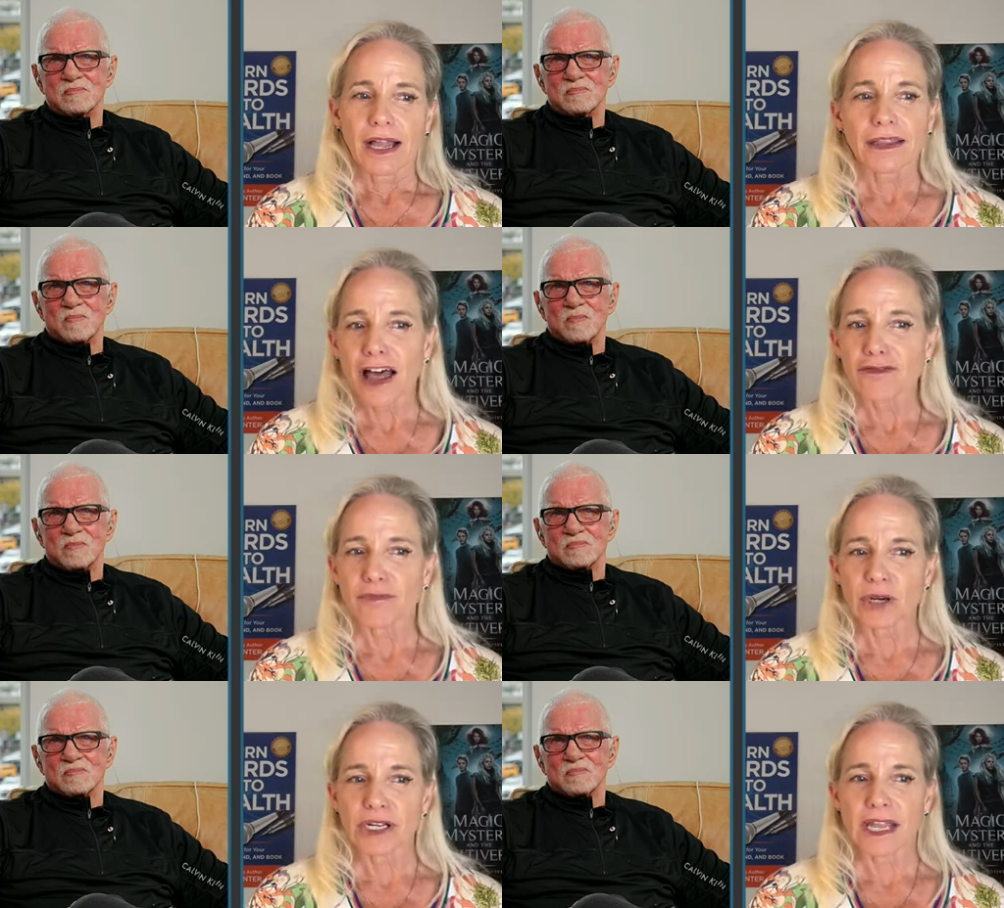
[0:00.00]
Speaker 1: I
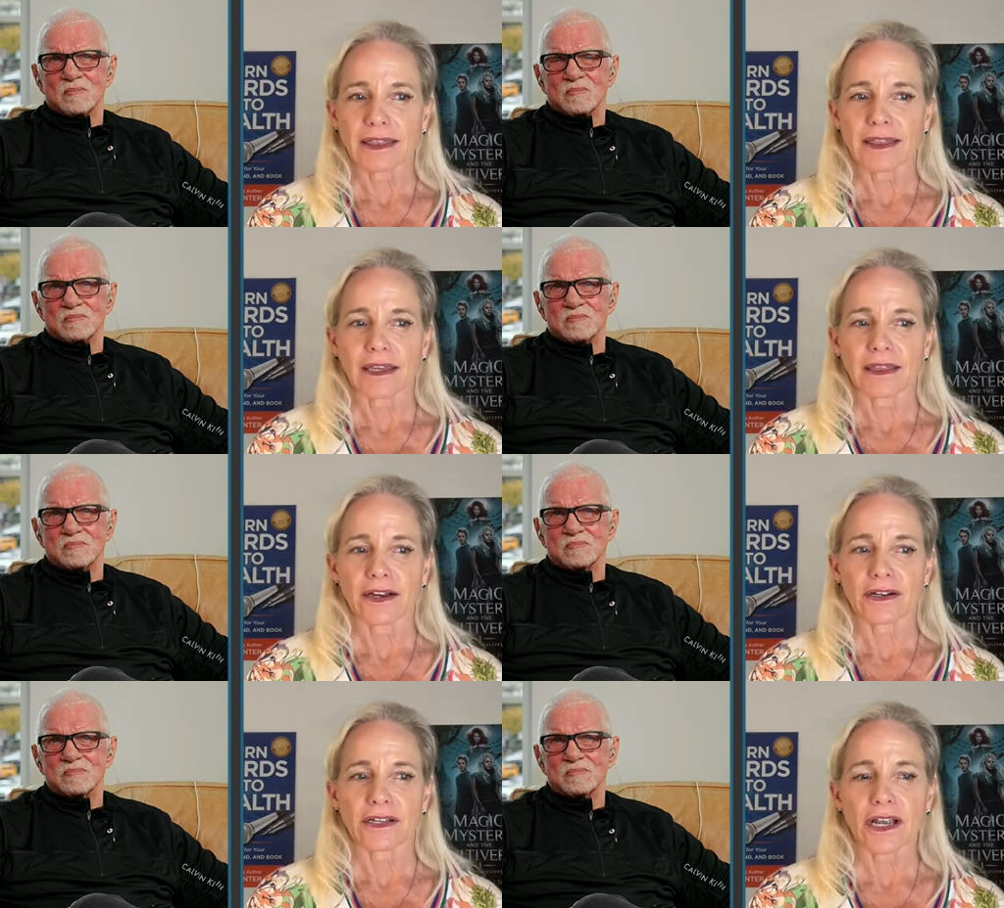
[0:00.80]
love books. I think
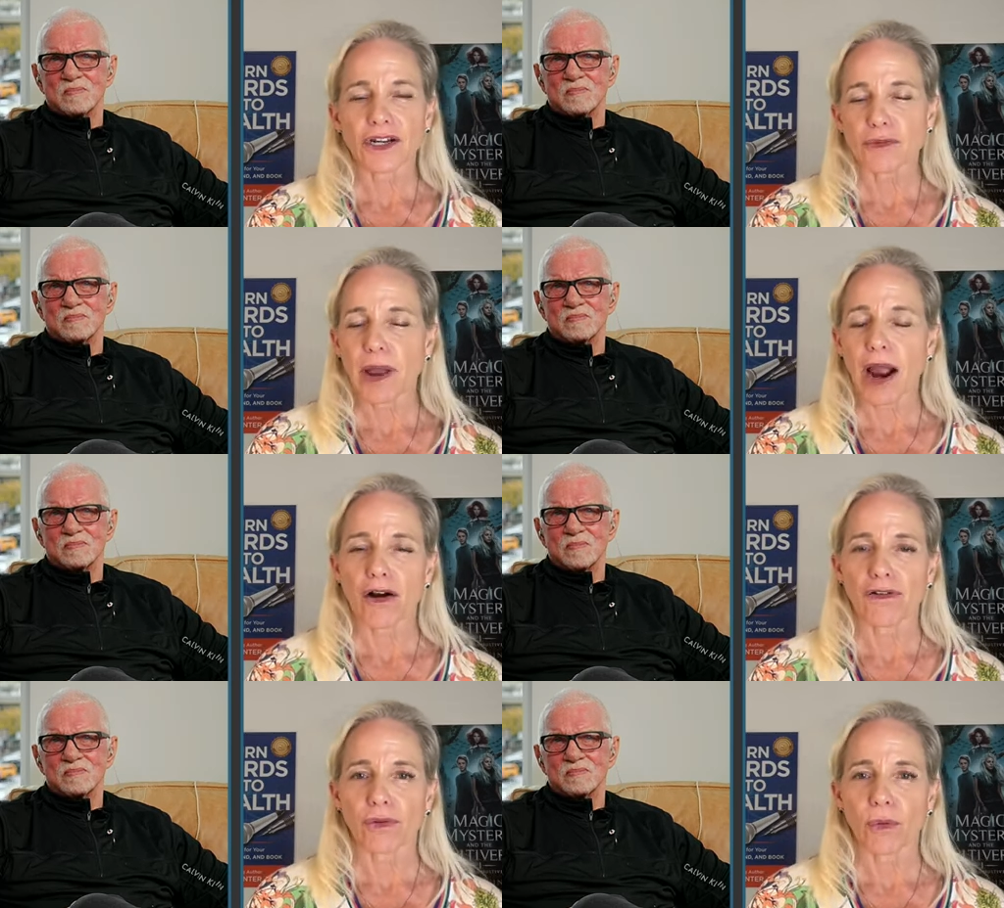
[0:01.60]
they are such a
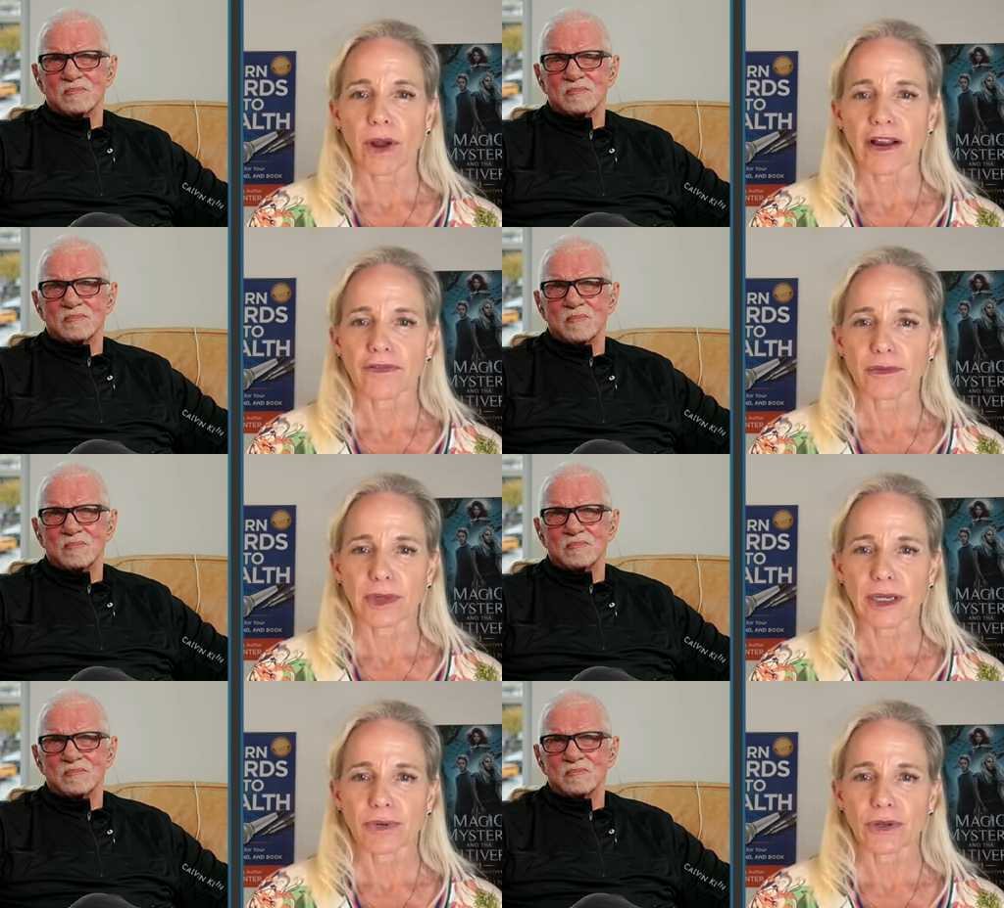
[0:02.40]
powerful way for
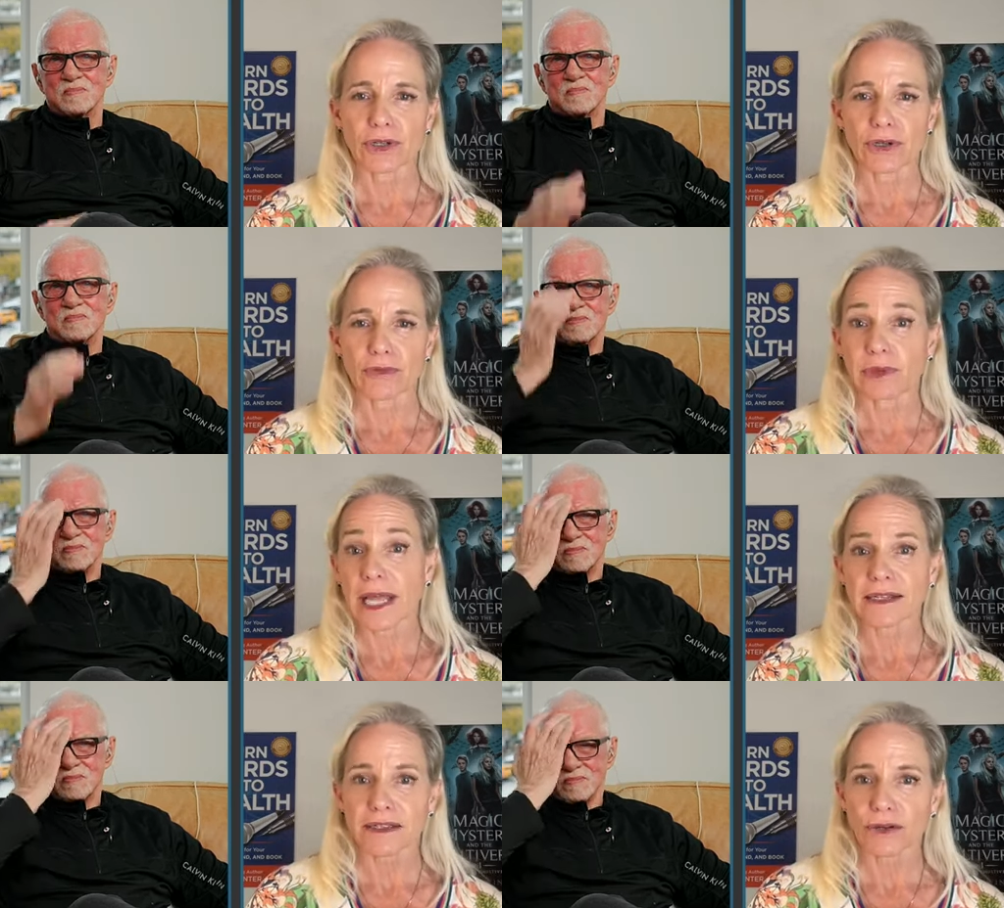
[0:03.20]
people to
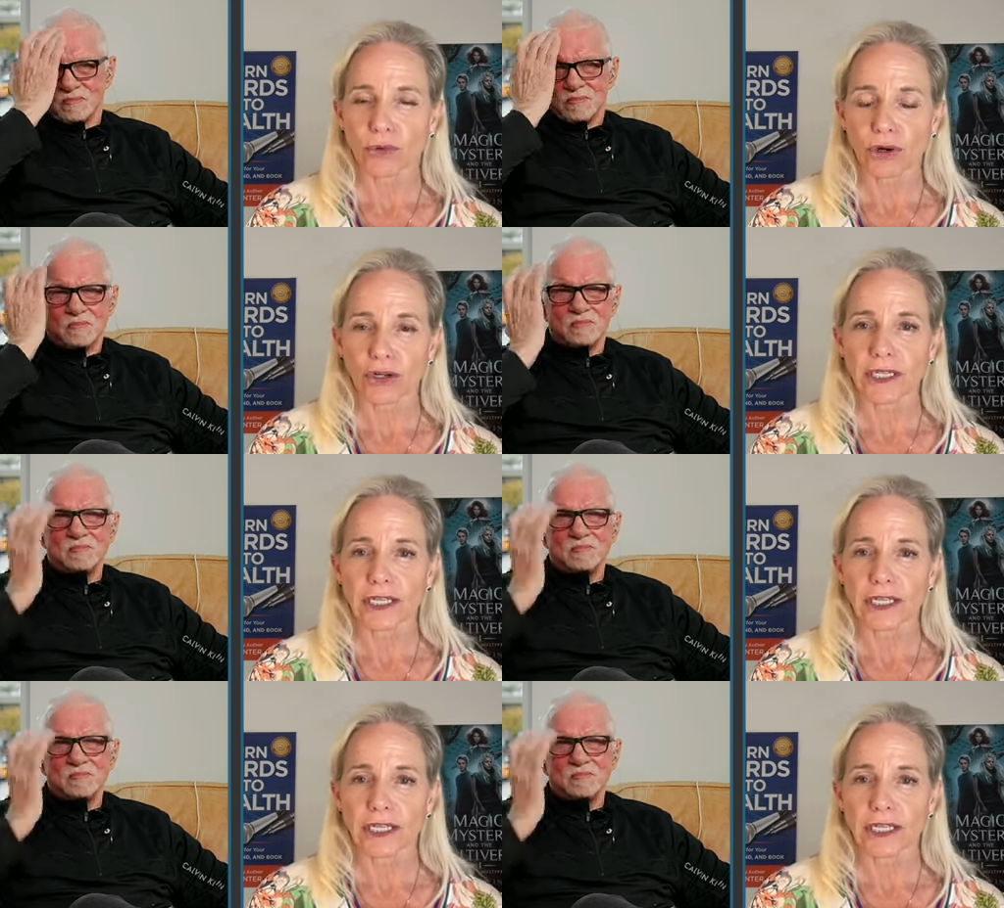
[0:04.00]
bless the world.